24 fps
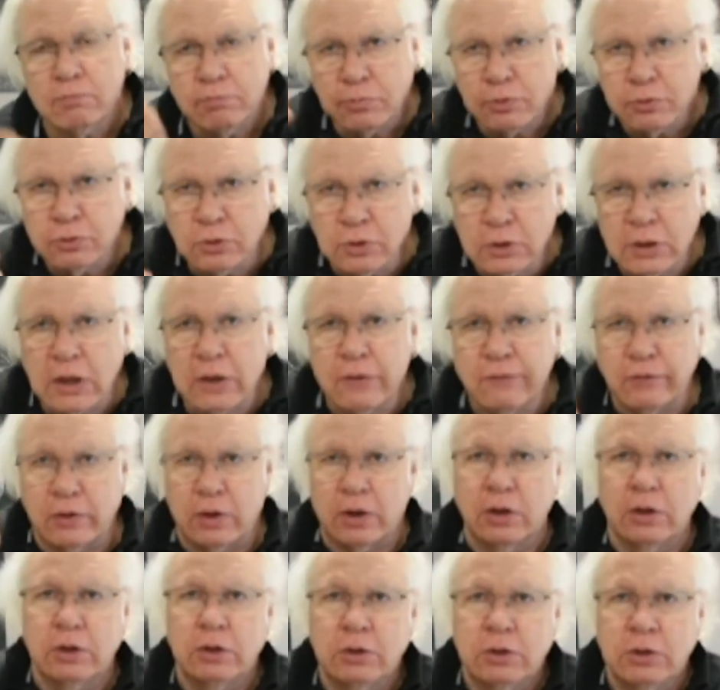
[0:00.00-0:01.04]
Believe
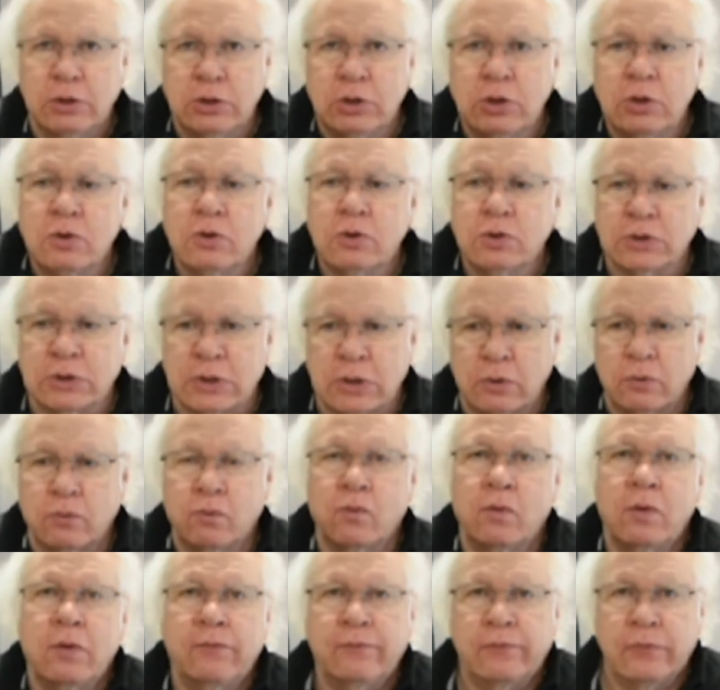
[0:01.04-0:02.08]
it. Use it.
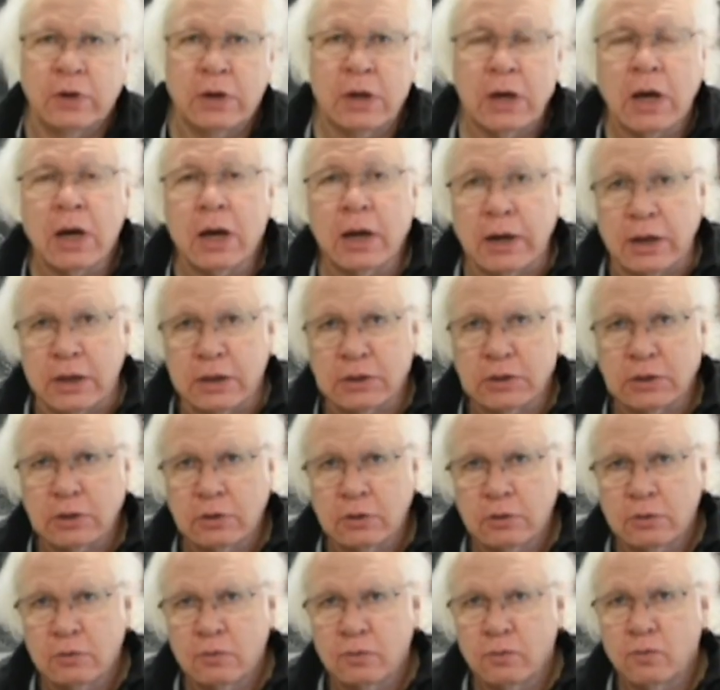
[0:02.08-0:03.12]
We've got it.
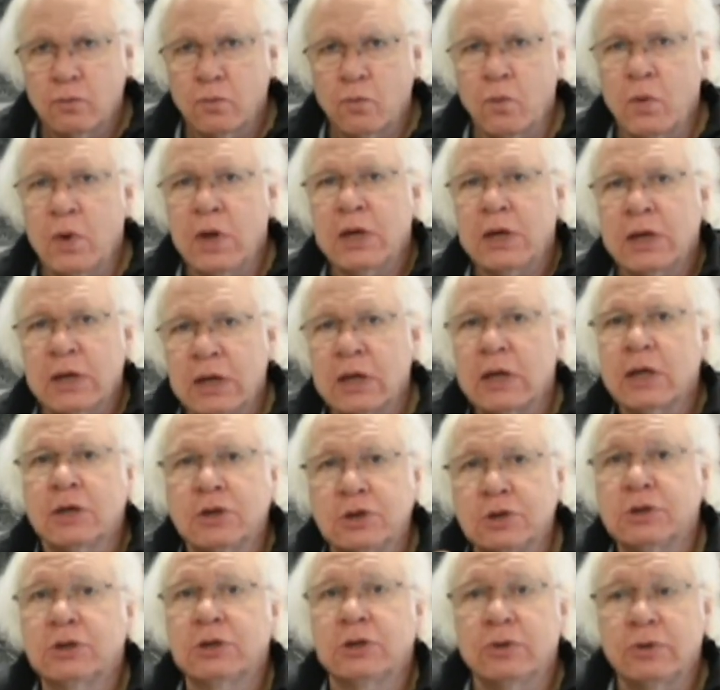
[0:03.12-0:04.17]
We
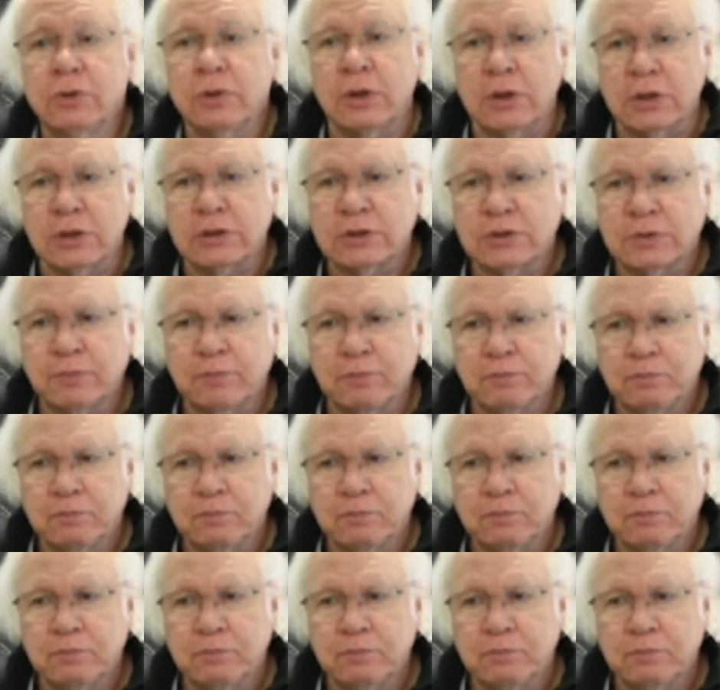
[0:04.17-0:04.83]
can do this.